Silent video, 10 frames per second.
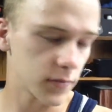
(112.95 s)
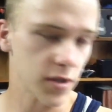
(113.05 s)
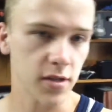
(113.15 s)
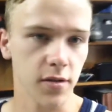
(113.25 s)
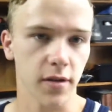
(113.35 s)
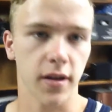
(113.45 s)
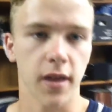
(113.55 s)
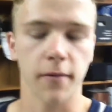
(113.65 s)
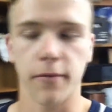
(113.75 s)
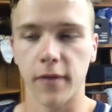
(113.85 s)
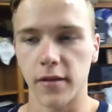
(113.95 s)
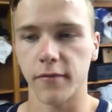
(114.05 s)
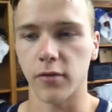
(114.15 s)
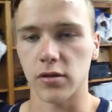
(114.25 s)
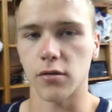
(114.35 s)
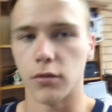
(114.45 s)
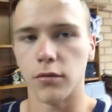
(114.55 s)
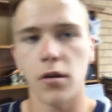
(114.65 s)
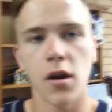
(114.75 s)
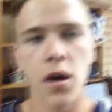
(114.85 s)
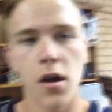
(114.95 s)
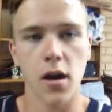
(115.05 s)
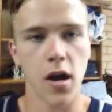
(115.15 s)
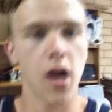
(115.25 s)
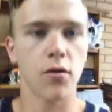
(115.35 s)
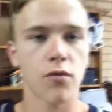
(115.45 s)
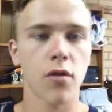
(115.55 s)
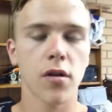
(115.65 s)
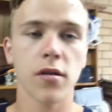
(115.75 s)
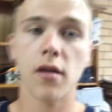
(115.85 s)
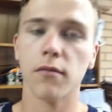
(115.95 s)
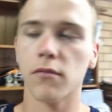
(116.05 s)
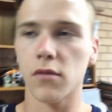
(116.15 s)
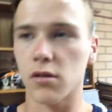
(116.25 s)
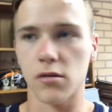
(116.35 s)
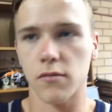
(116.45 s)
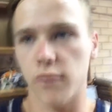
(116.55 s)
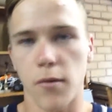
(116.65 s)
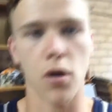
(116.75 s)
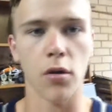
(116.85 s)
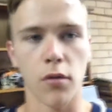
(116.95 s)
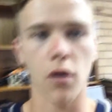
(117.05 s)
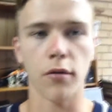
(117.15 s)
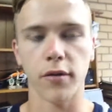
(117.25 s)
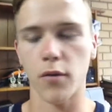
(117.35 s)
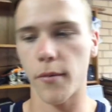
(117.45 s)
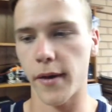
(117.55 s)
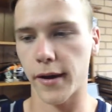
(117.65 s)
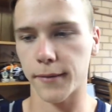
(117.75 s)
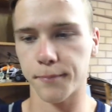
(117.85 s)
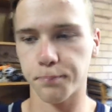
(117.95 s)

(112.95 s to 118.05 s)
Just so I can get fit for school and just for my own healthy well-being.